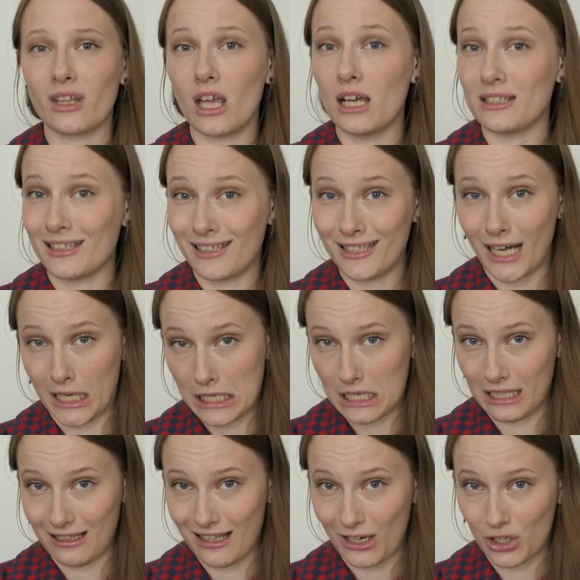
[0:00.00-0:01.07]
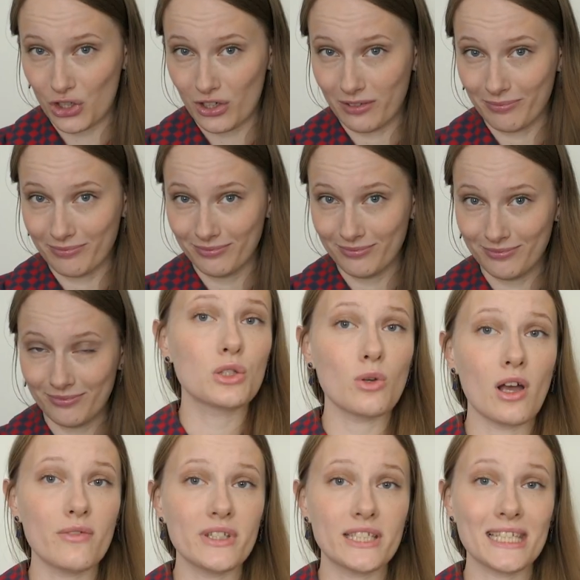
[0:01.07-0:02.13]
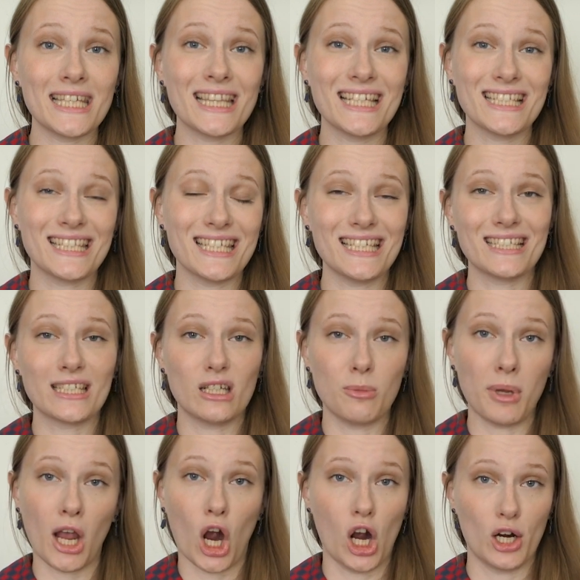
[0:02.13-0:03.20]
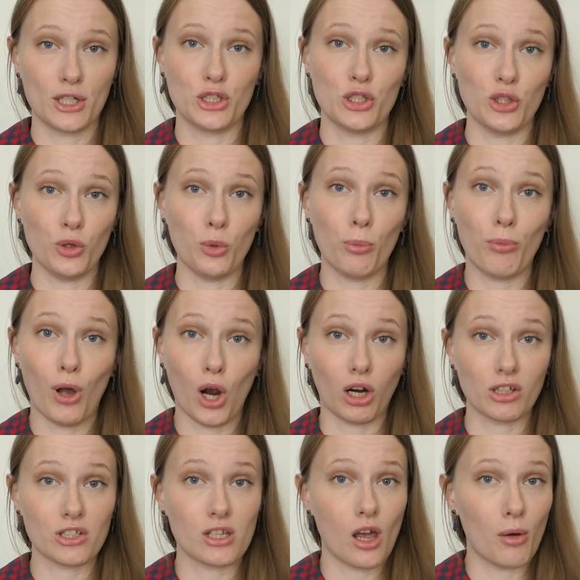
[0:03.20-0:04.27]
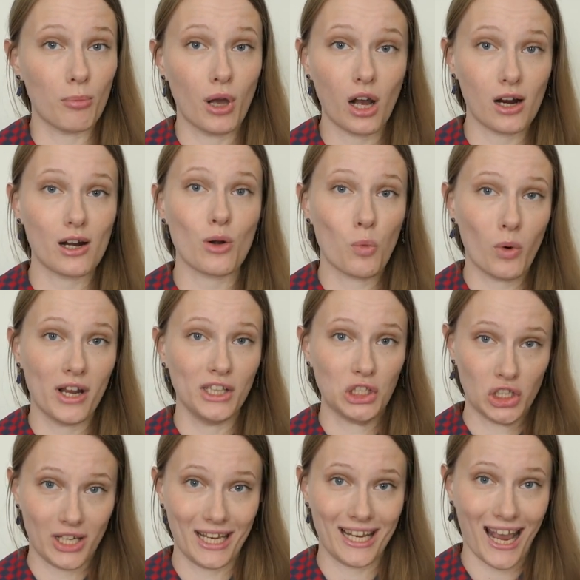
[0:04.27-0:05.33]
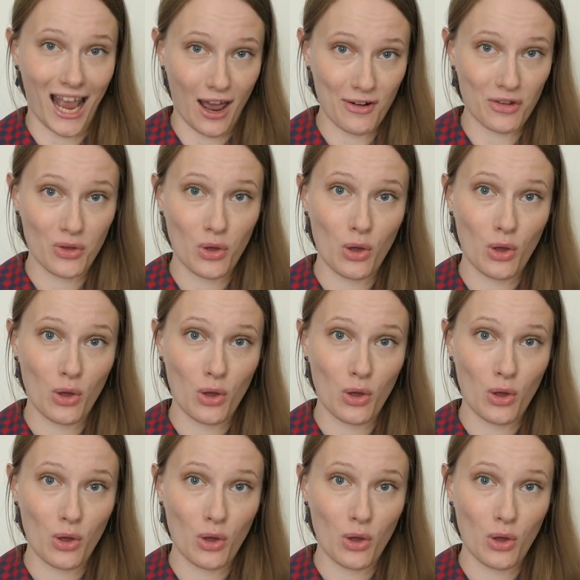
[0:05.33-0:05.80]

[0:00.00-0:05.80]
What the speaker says: a study collection. So obviously these things can be hard to parse apart when looking at